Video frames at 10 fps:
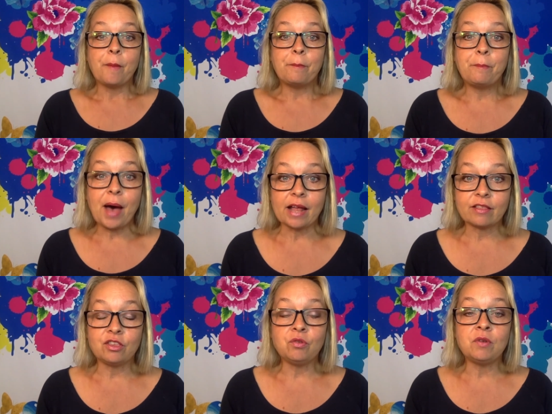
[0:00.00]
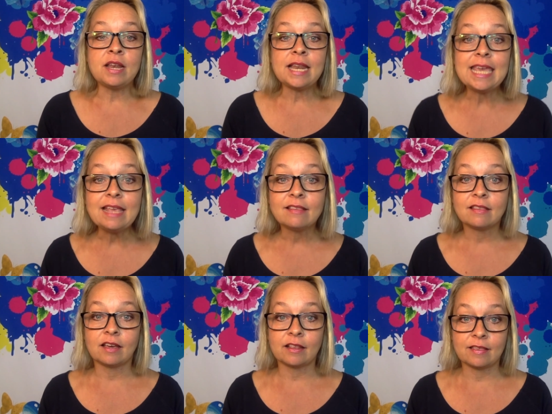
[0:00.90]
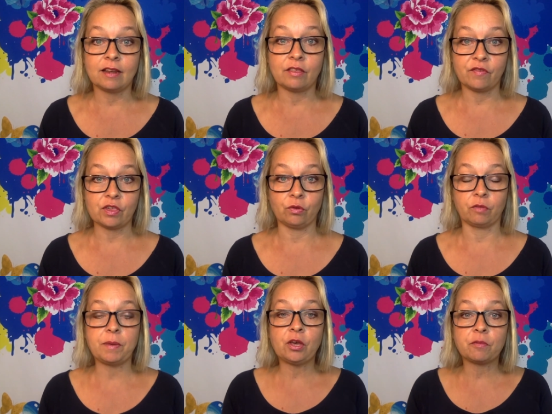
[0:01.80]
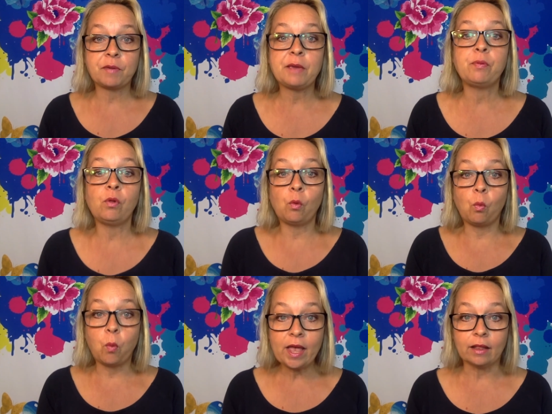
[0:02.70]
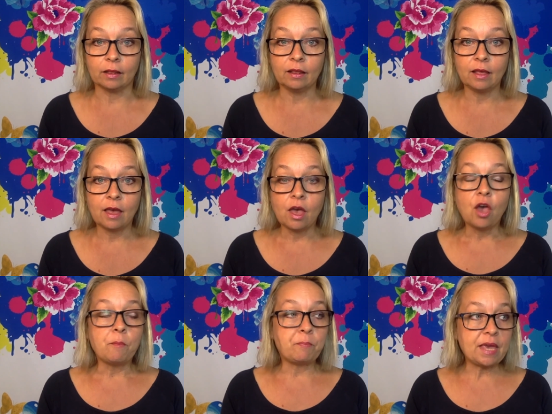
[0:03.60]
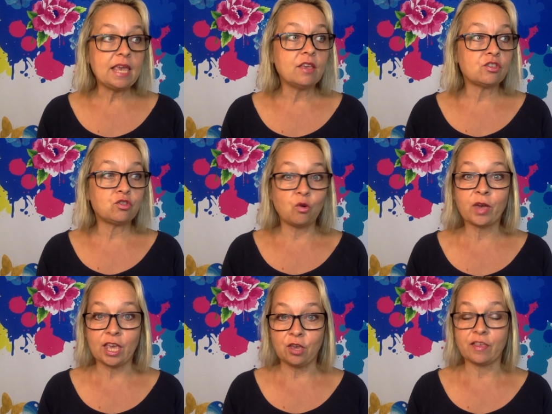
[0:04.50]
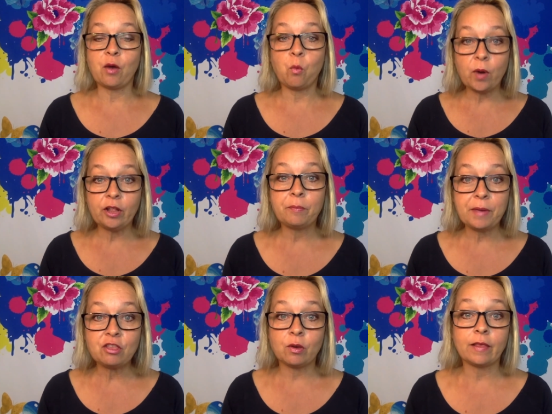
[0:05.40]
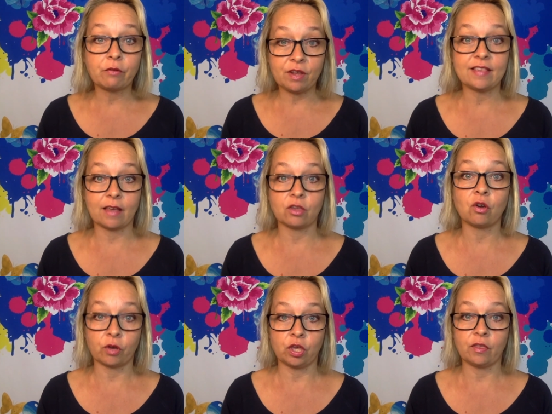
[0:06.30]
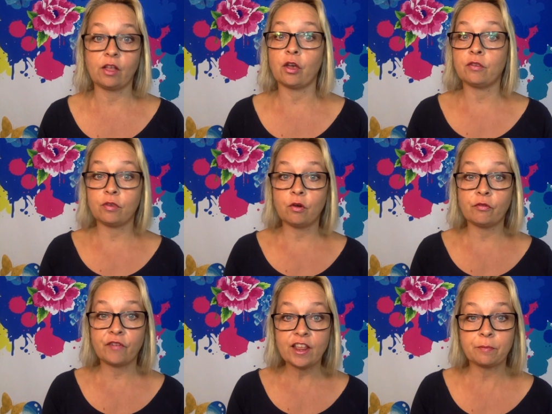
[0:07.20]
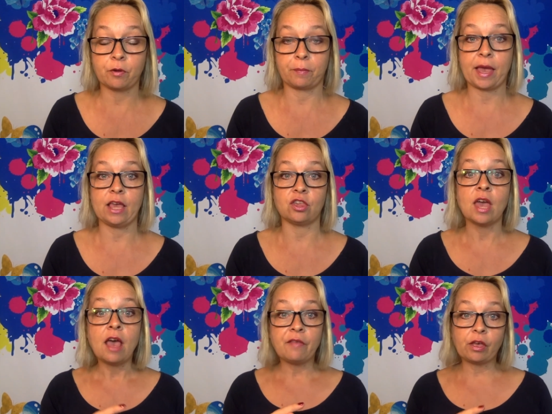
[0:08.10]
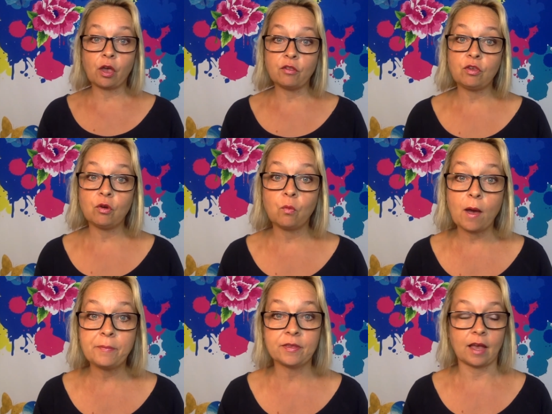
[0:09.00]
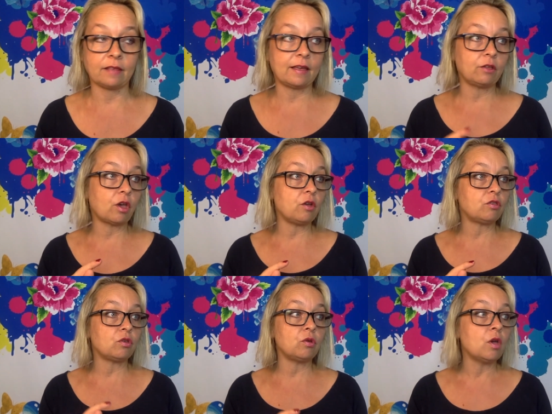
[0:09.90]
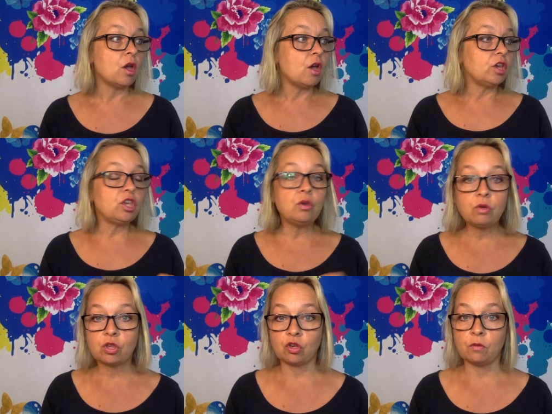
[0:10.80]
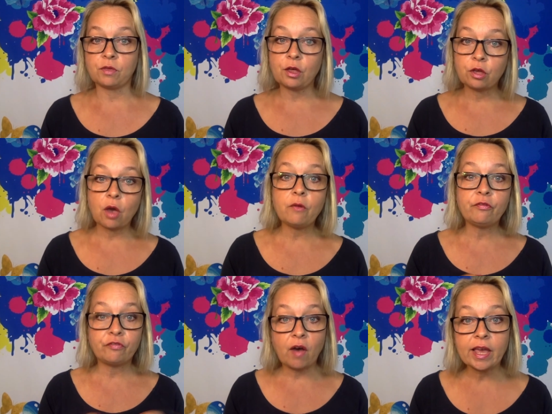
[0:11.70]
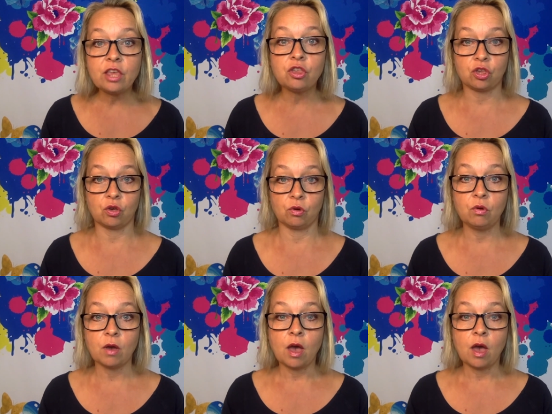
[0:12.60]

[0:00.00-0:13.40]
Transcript: But you need to consider the visuals, because people will be stalking you. They will be doing their research on you. They'll go to your Facebook page. They'll go to your website. They'll go to YouTube. They'll go and find you